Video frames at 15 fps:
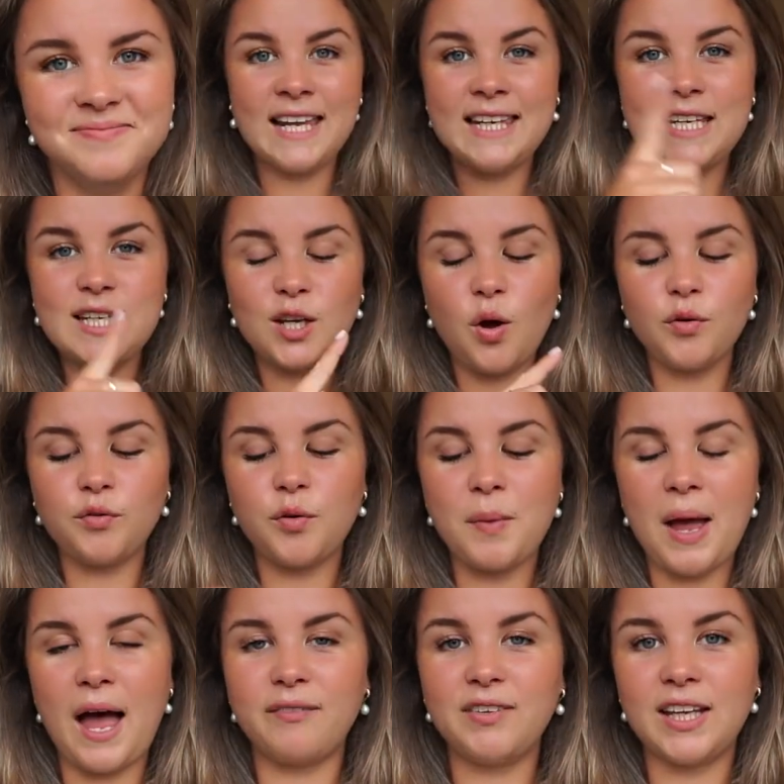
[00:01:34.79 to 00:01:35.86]
Leading on from
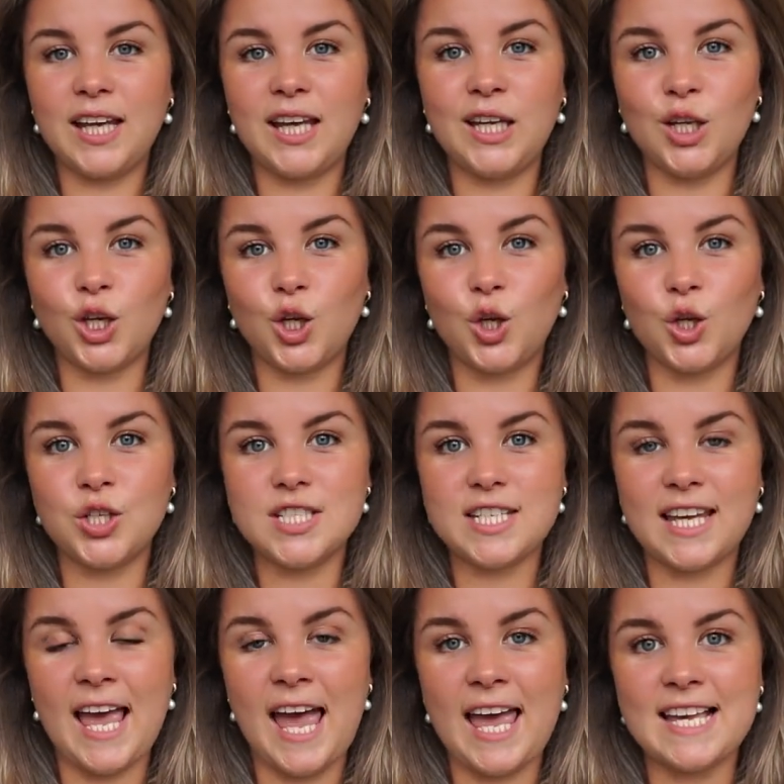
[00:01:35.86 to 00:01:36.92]
having it in a
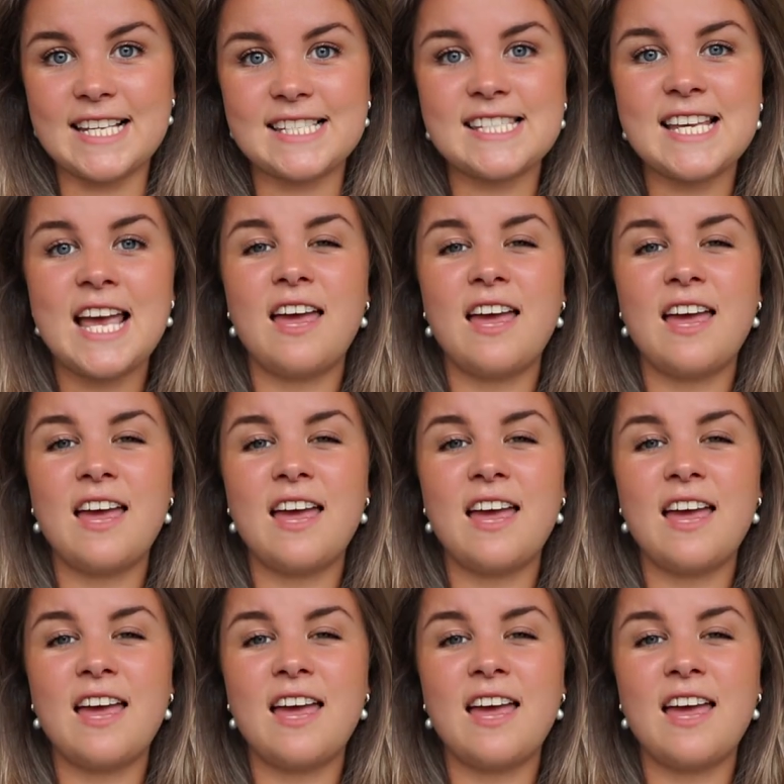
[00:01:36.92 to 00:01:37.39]
good case,